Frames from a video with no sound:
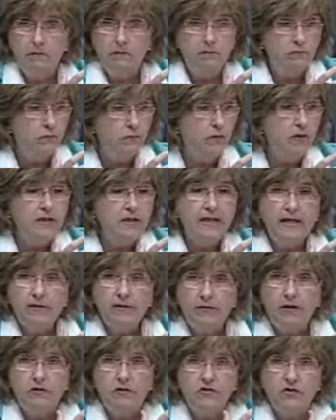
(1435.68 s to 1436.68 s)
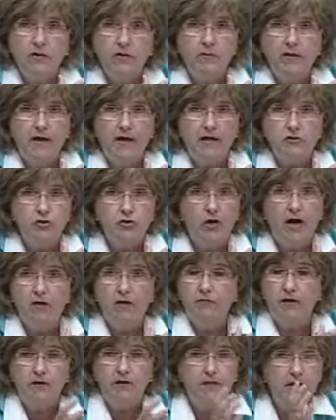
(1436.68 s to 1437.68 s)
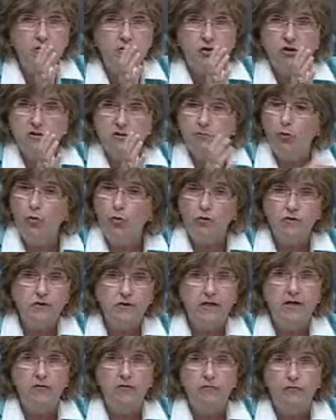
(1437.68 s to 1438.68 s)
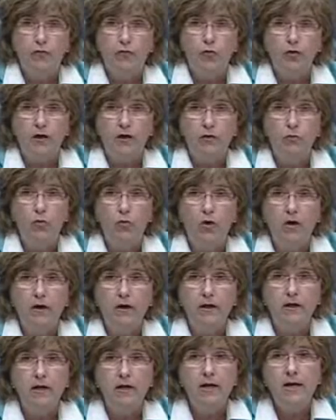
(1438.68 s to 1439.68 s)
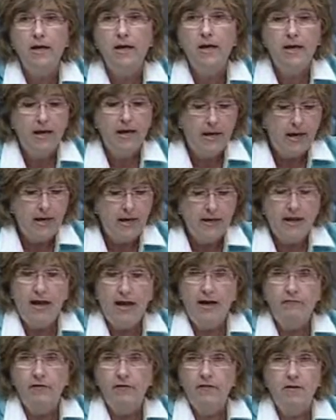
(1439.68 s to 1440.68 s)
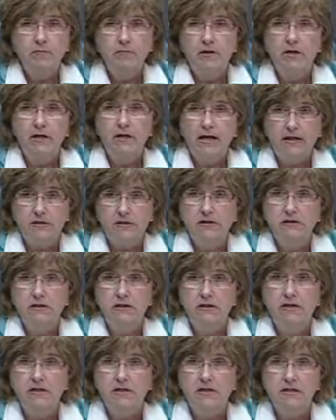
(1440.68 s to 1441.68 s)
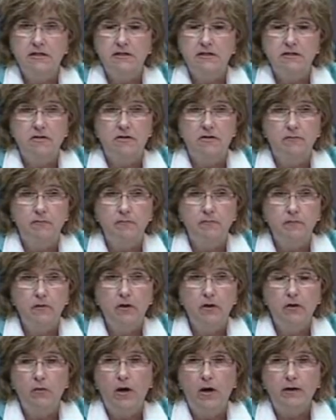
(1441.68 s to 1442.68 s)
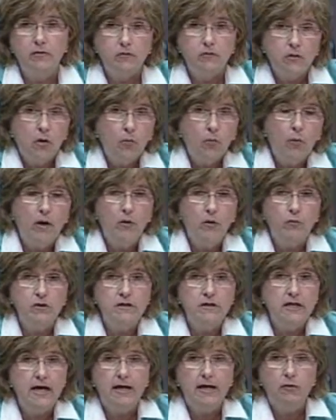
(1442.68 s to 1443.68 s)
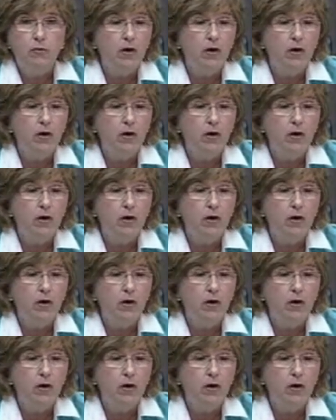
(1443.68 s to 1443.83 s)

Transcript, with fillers: relieving some of that traffic that just pours down forty-one and having them connect into this system. You know, I don't know what it would take,